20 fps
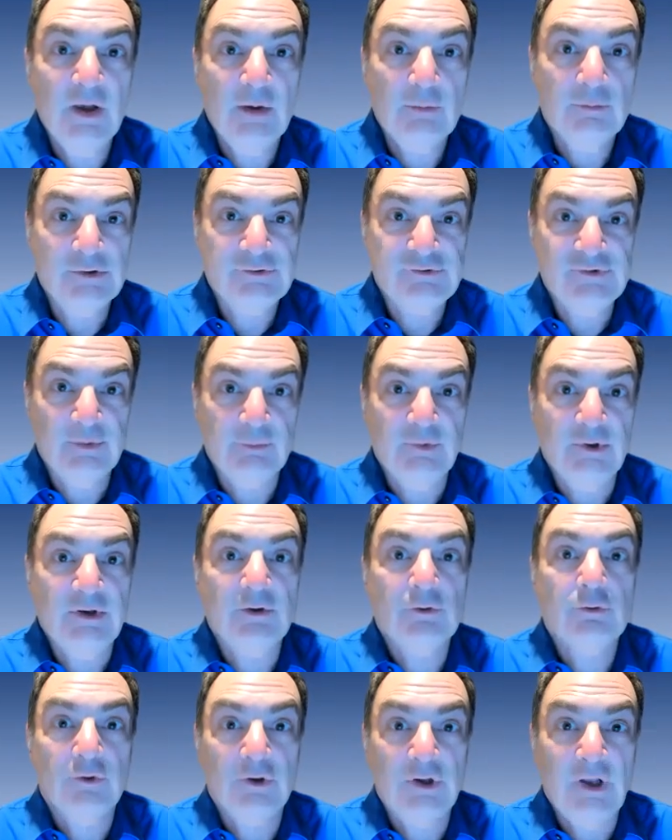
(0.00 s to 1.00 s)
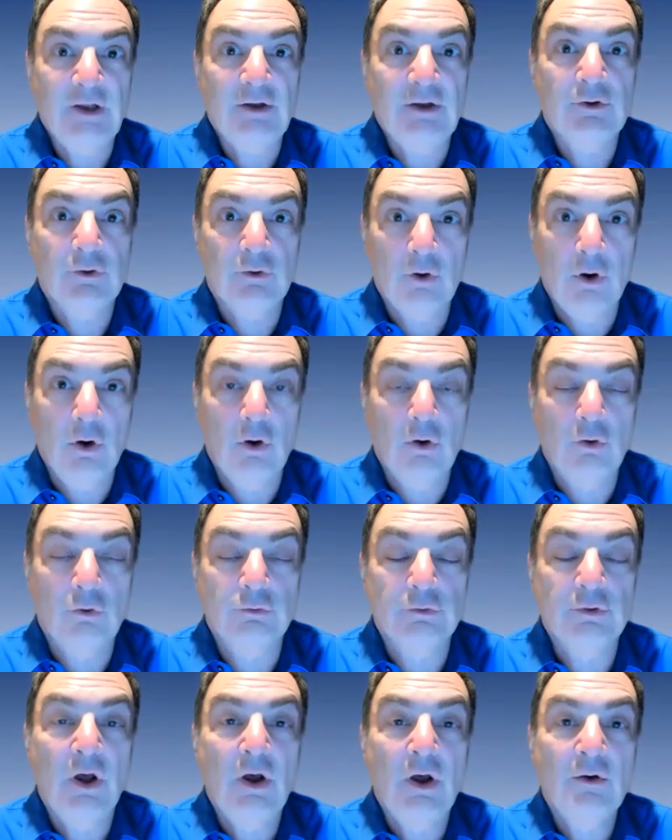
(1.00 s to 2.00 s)
but simply create your
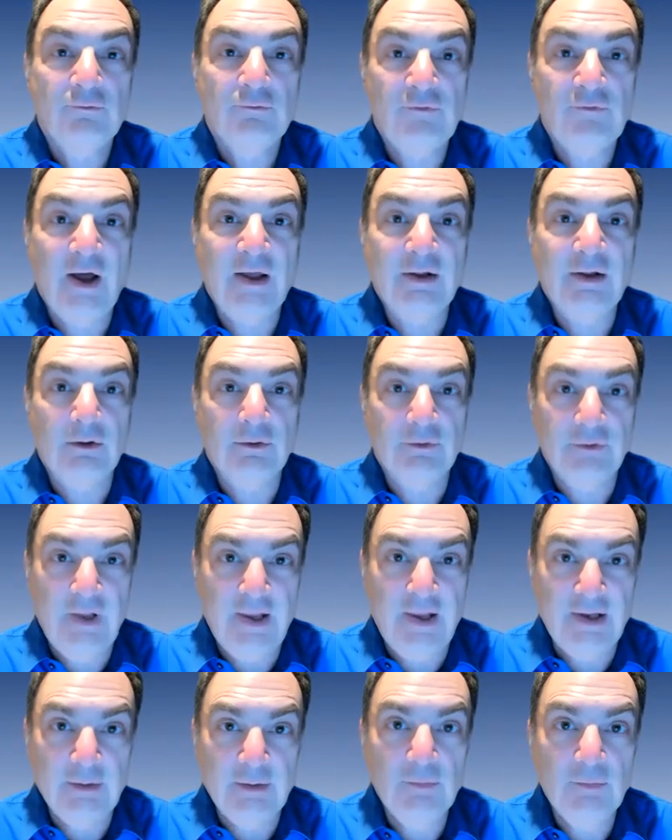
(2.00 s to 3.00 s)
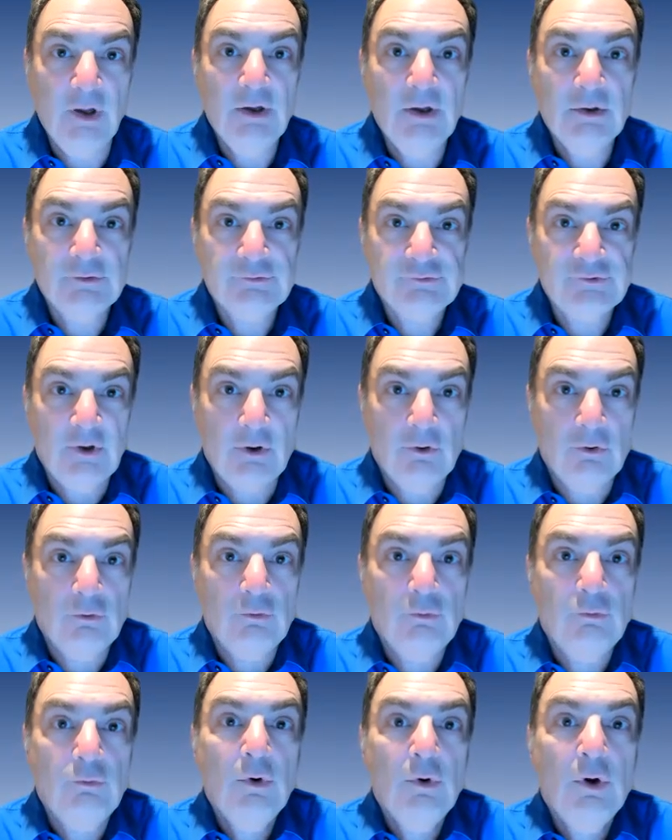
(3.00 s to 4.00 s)
own file name
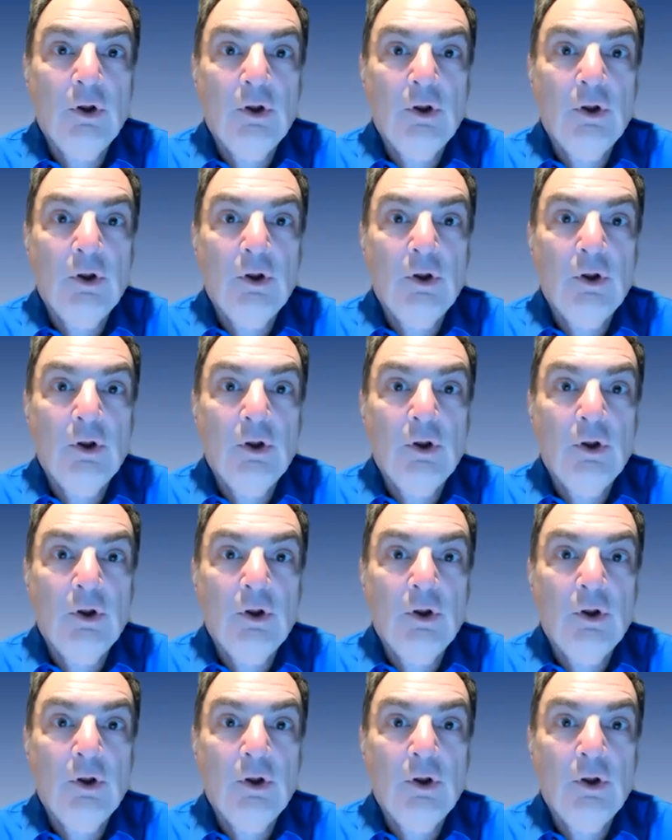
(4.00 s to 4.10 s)
so